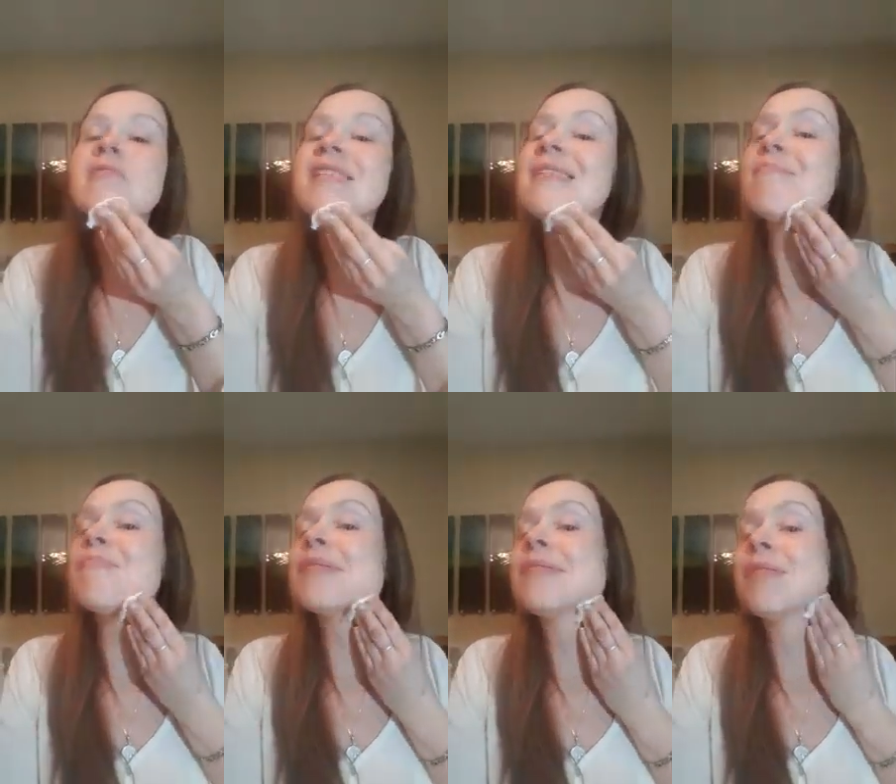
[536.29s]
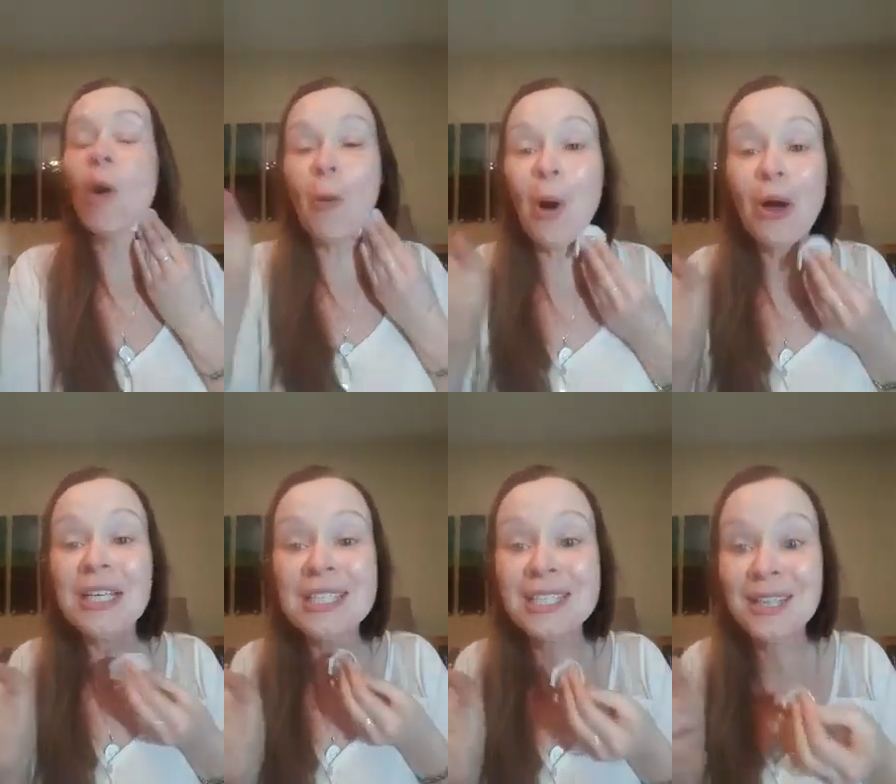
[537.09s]
damp. Or
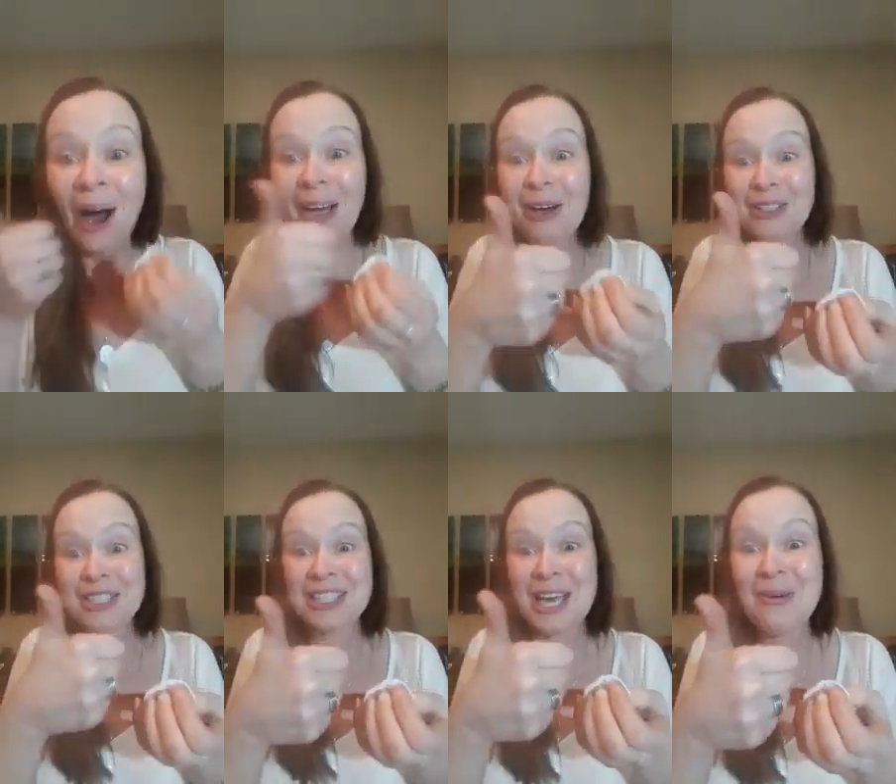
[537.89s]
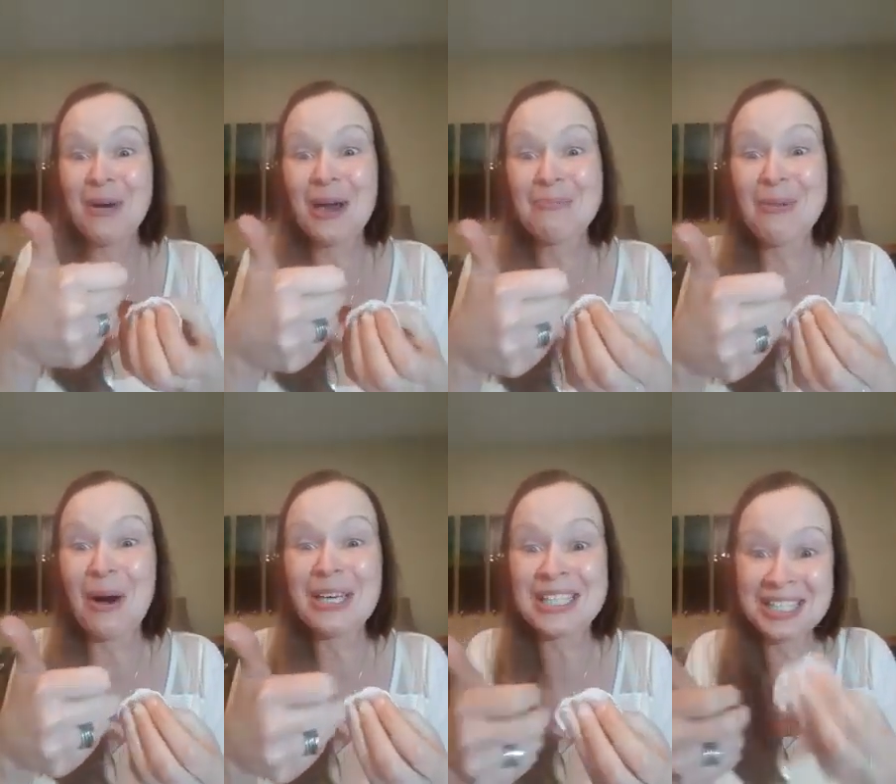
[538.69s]
moist! I got
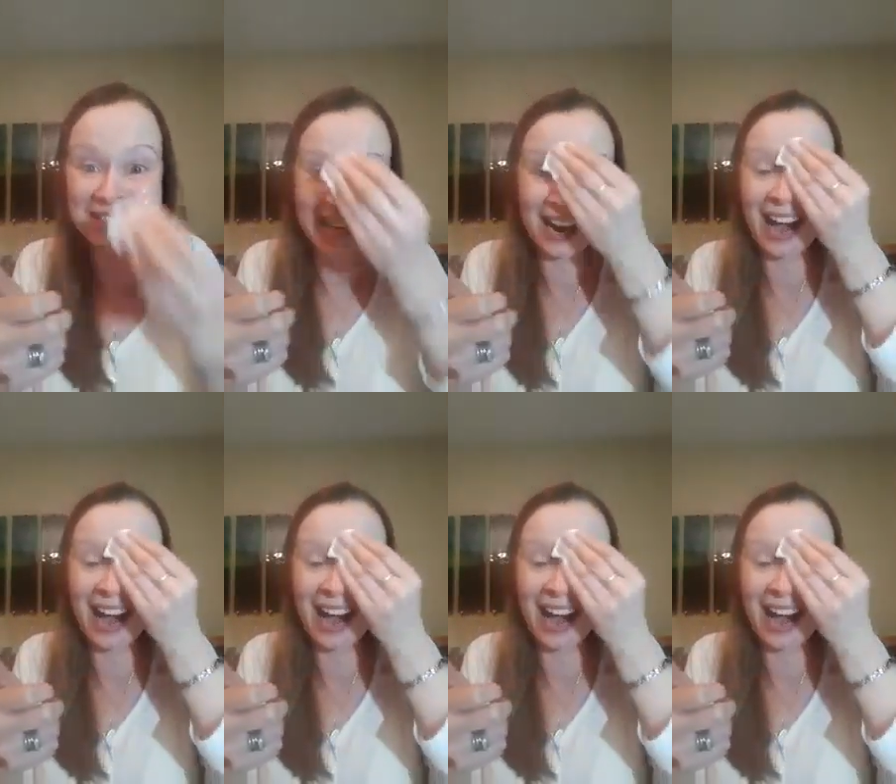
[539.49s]
to say the